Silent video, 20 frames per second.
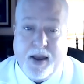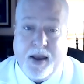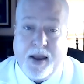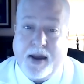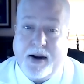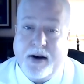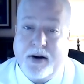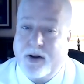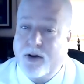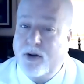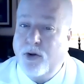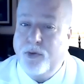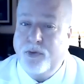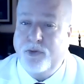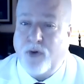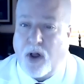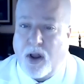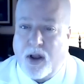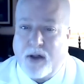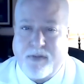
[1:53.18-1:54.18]
And it
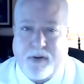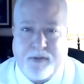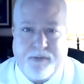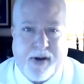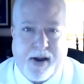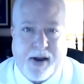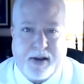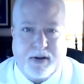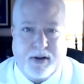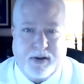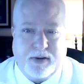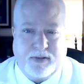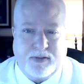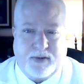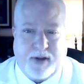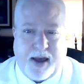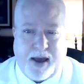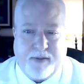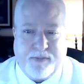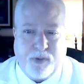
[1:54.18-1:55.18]
includes all of our faculty and
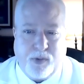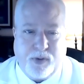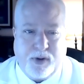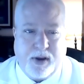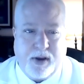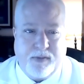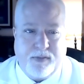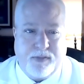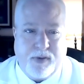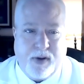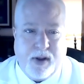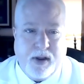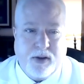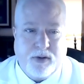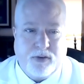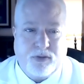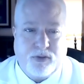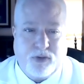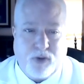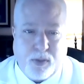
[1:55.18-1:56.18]
staff who give
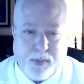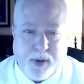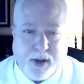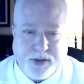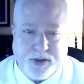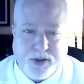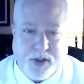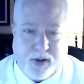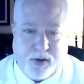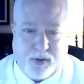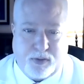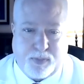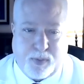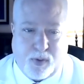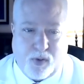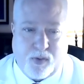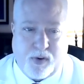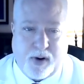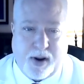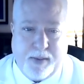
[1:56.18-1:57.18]
so much to this
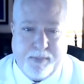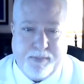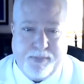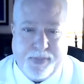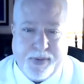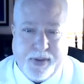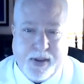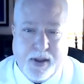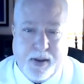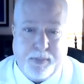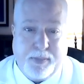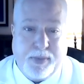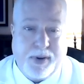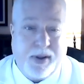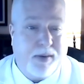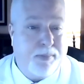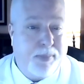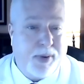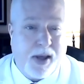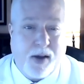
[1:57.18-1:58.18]
program,
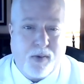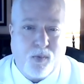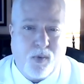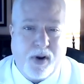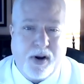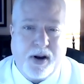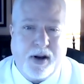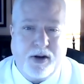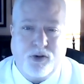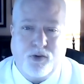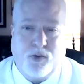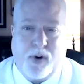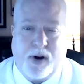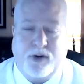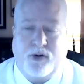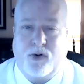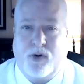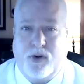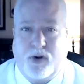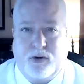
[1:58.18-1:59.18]
beyond what any
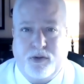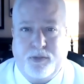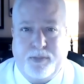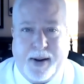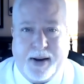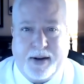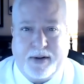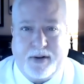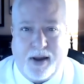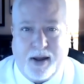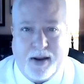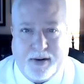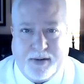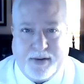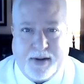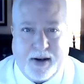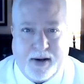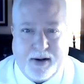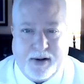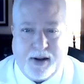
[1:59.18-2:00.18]
director could expect on a
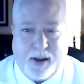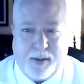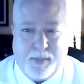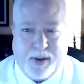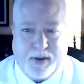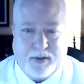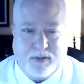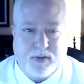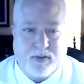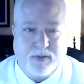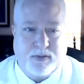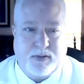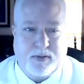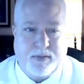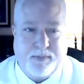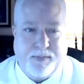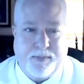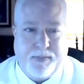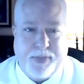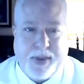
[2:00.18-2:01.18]
day-to-day basis.
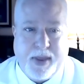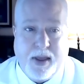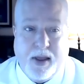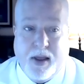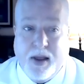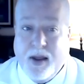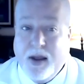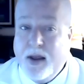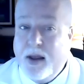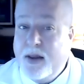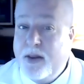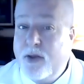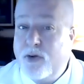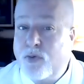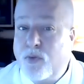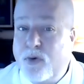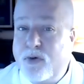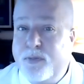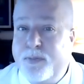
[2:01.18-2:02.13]
This was